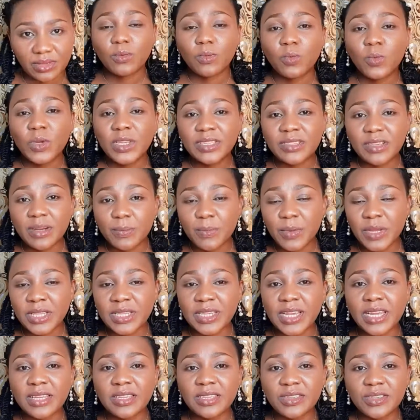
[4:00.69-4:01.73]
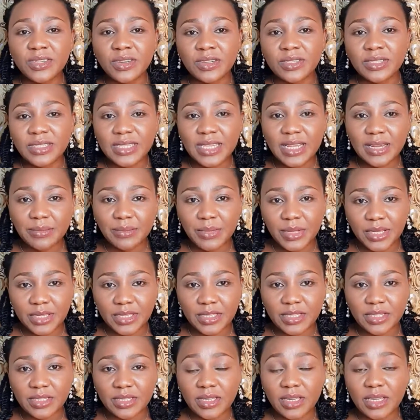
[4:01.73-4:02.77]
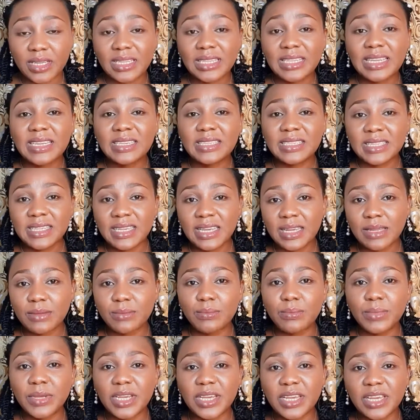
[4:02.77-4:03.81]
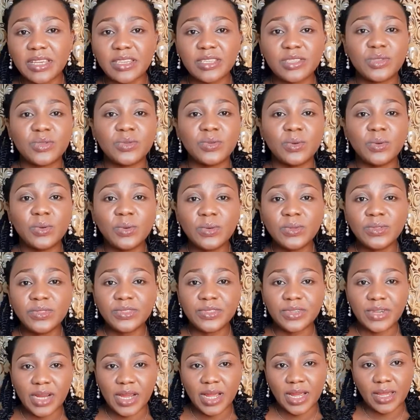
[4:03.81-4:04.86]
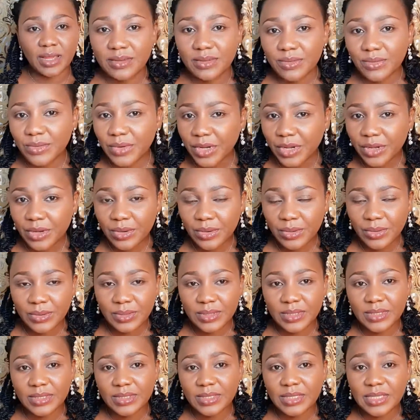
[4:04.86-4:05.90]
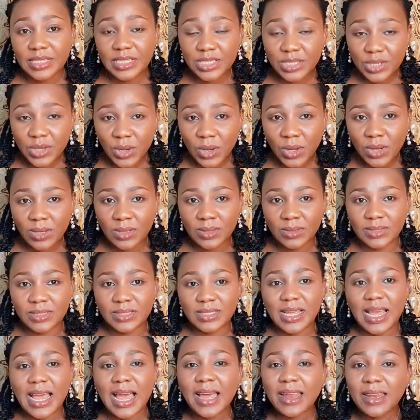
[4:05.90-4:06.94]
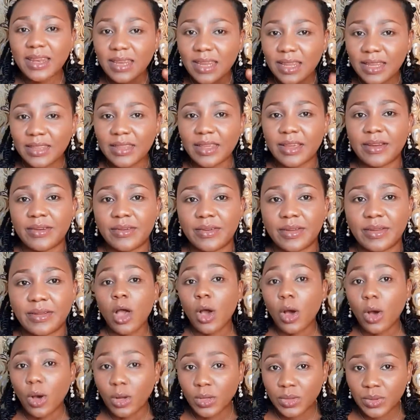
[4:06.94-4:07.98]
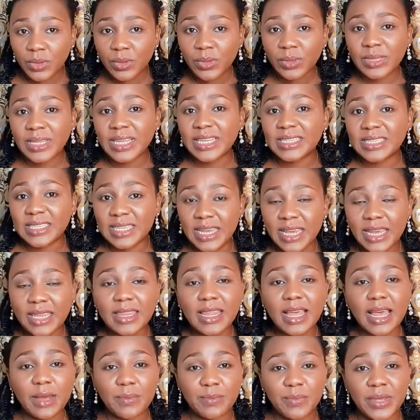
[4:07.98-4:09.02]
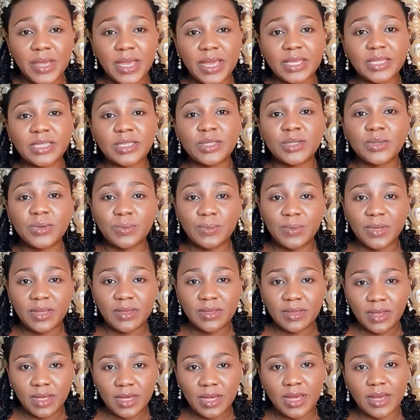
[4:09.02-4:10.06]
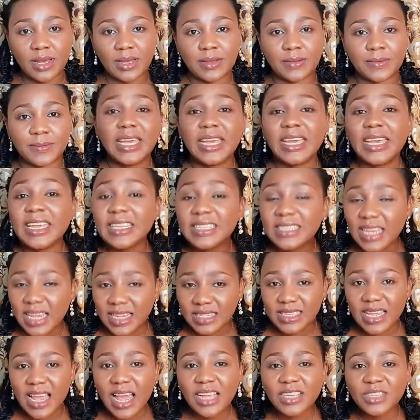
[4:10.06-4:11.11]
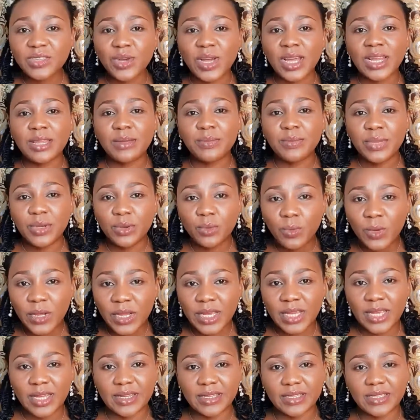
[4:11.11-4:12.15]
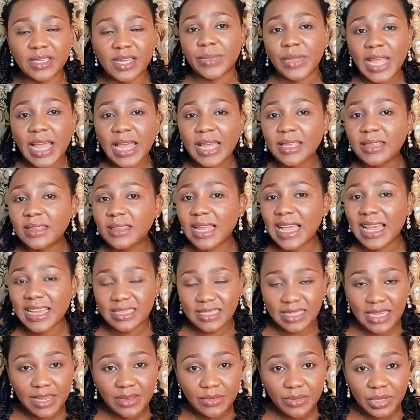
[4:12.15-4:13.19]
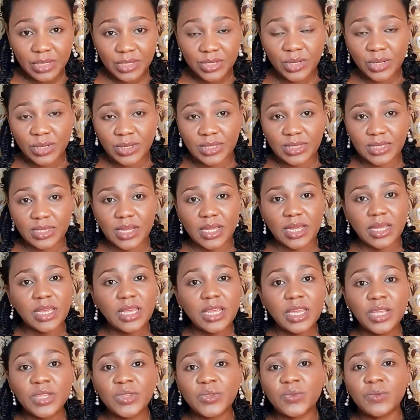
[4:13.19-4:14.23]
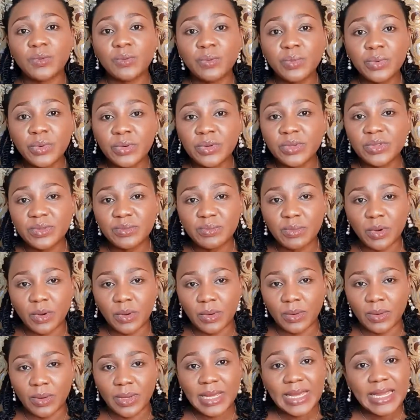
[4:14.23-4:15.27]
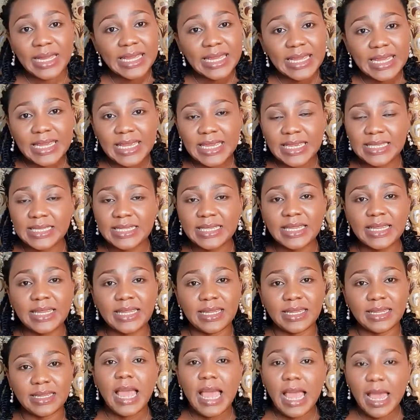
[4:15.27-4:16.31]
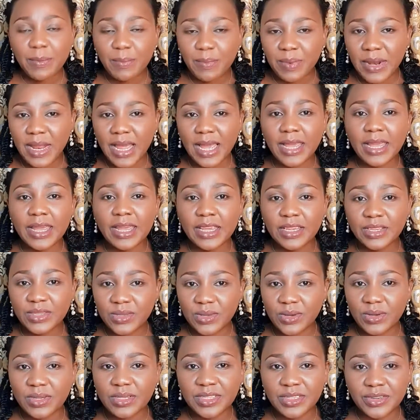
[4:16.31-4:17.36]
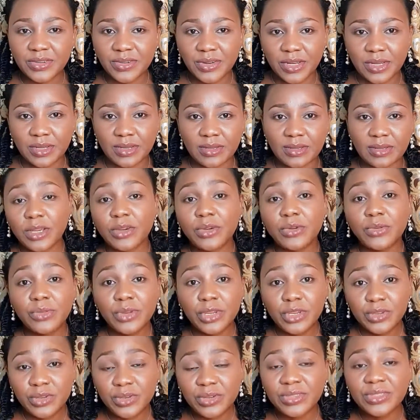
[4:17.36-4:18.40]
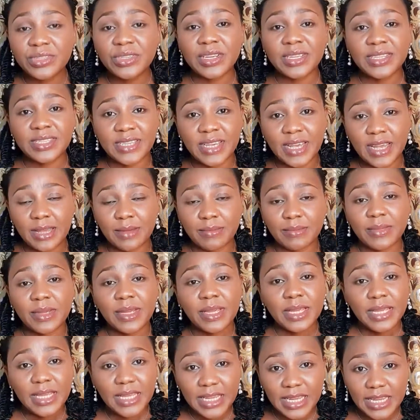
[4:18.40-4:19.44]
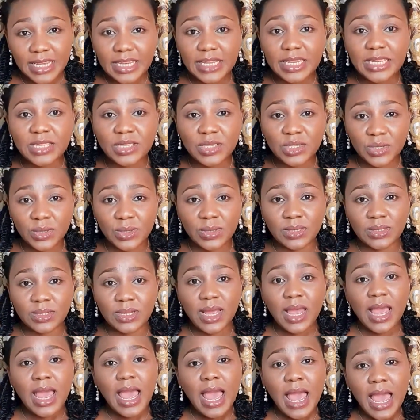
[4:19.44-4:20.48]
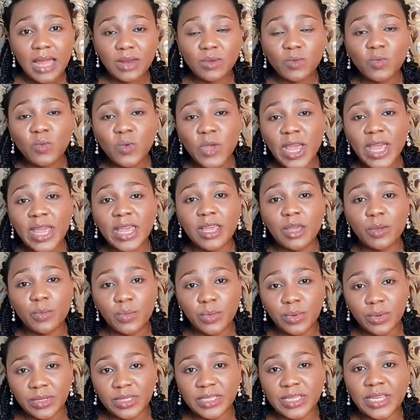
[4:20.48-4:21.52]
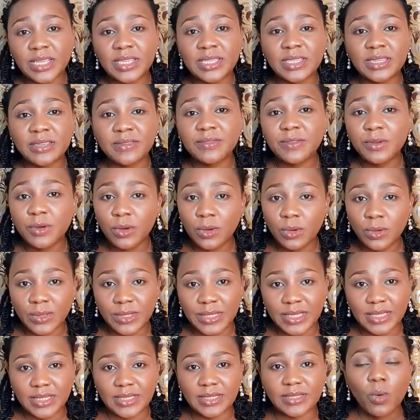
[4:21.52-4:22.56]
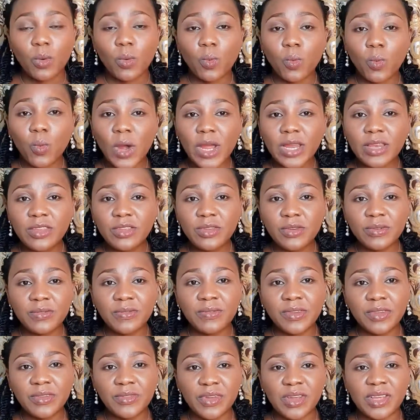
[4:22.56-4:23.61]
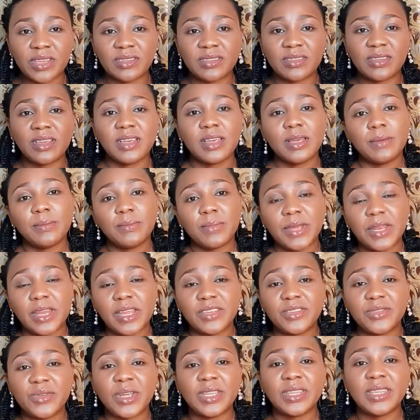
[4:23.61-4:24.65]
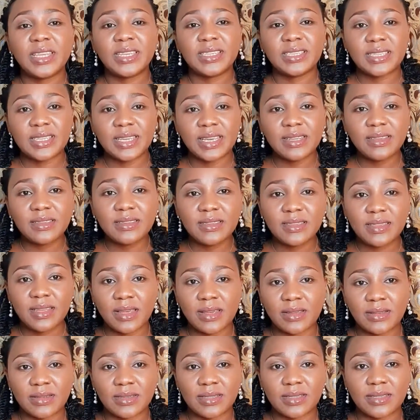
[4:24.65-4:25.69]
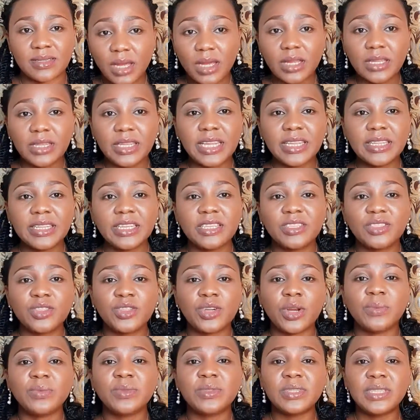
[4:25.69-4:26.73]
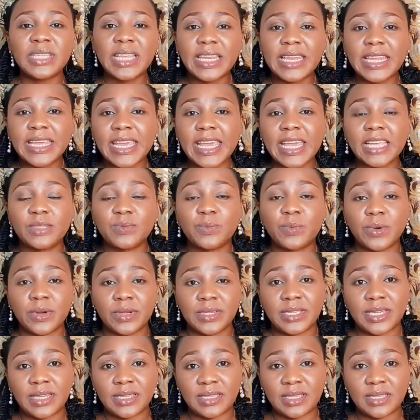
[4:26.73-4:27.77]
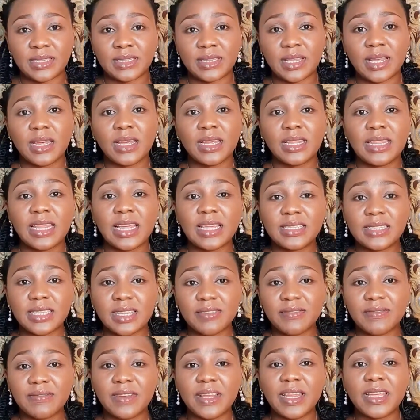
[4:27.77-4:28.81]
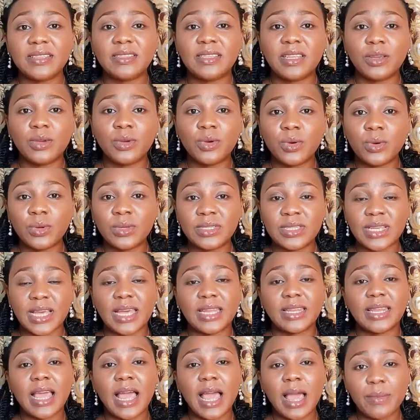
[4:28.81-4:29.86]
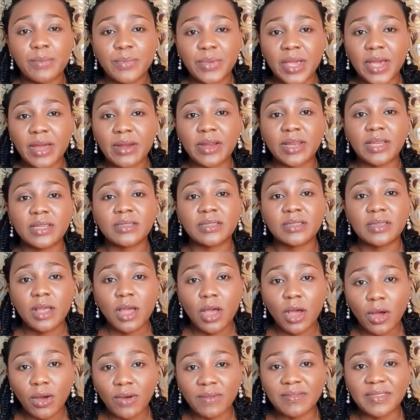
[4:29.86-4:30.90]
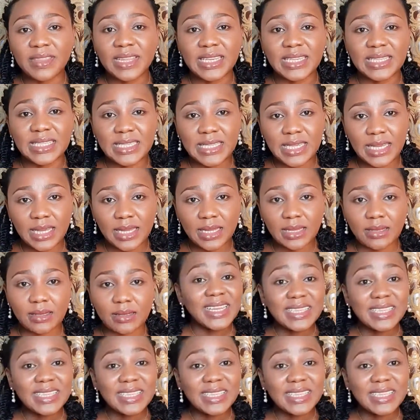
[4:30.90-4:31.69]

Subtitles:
With repeated sun damage, the skin begins to look dry, wrinkled, discolored, and leathery. Although the skin appears to be thicker, it has actually been weakened, and as a result, it will bruise more easily. Apply a sunscreen, reduce your time in the sun, and wear a protective clothing. When UV rays penetrate the skin cells, they disrupt delicate processes that influence the growth and appearance of the skin.